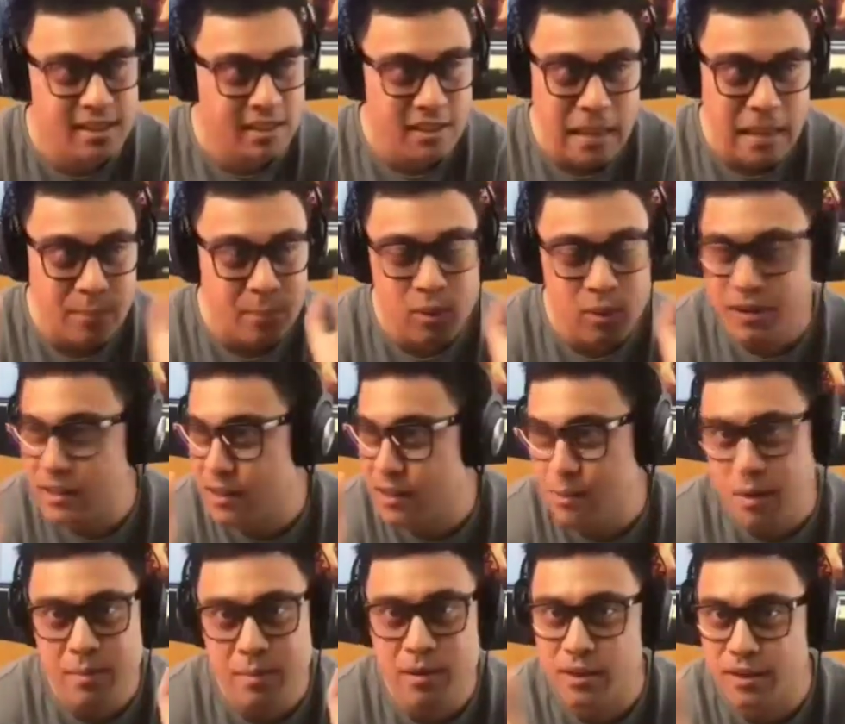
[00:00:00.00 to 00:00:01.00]
everyone's thinking,
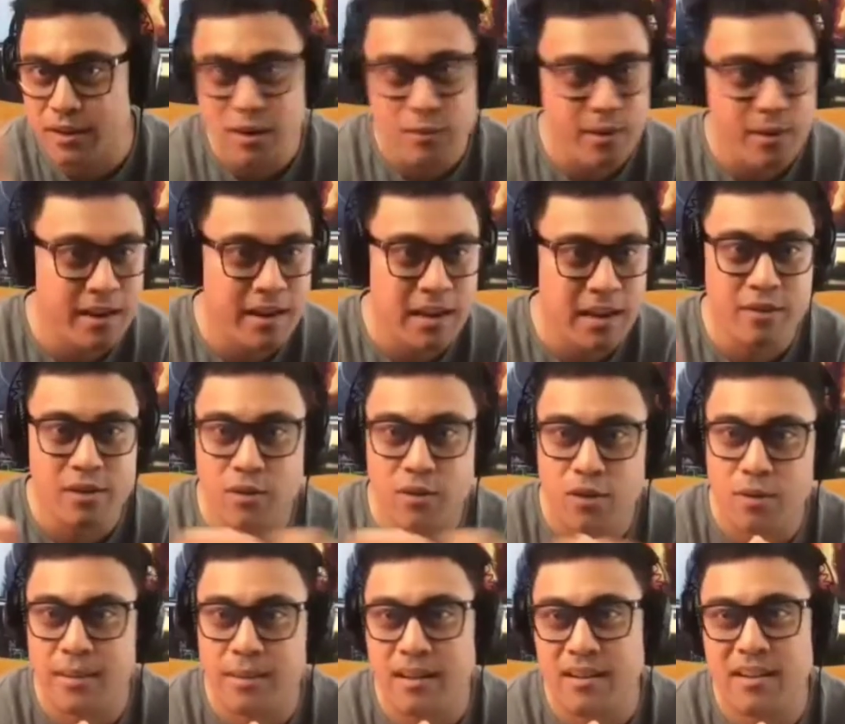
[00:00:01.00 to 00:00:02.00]
they're probably looking around
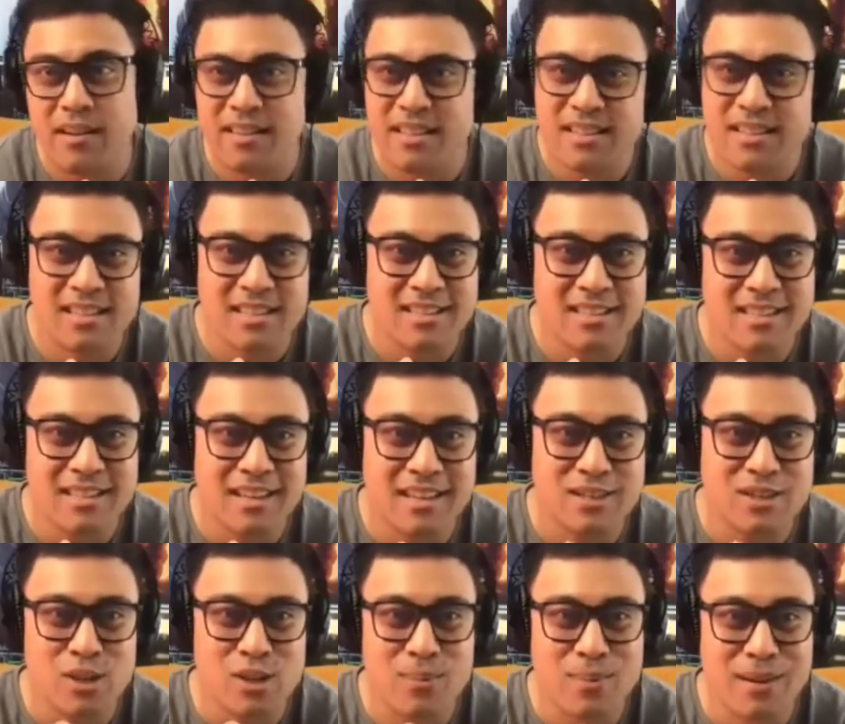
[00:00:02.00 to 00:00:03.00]
at everyone in the room like, oh, this is
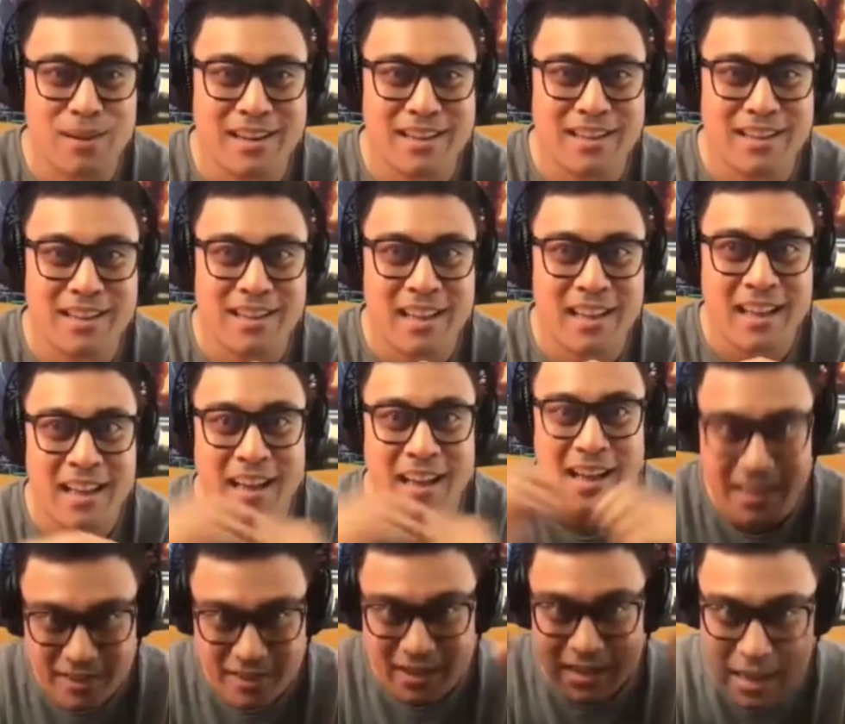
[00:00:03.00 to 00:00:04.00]
a stupid idea.
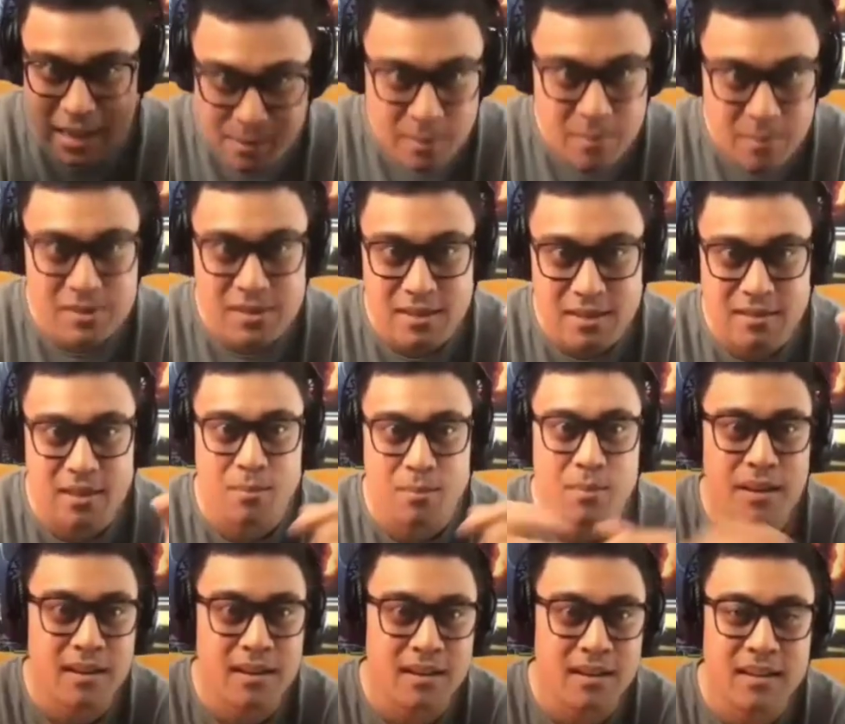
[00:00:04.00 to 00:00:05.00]
I need to come up with something
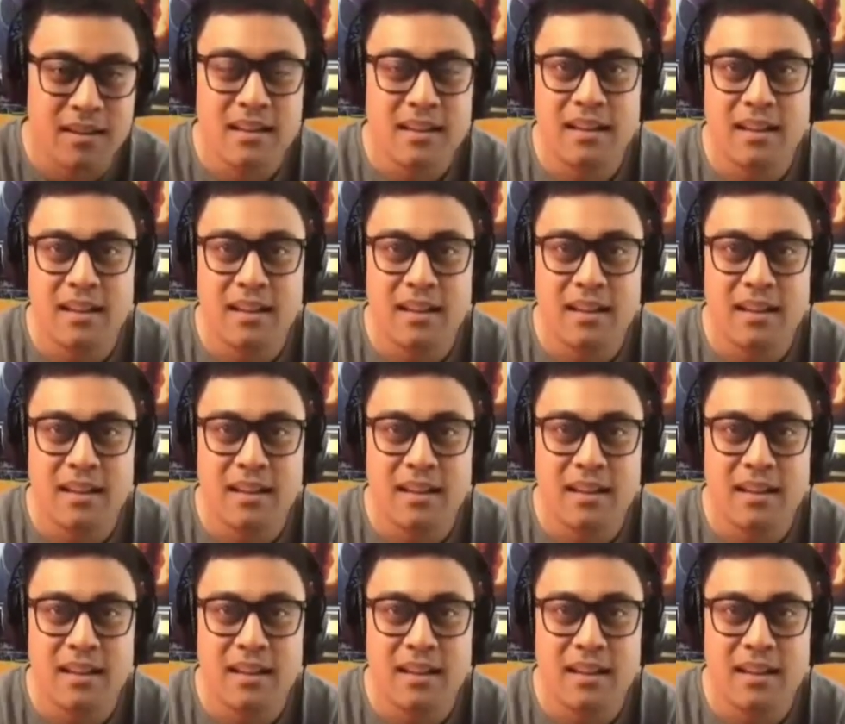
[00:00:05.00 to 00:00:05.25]
better.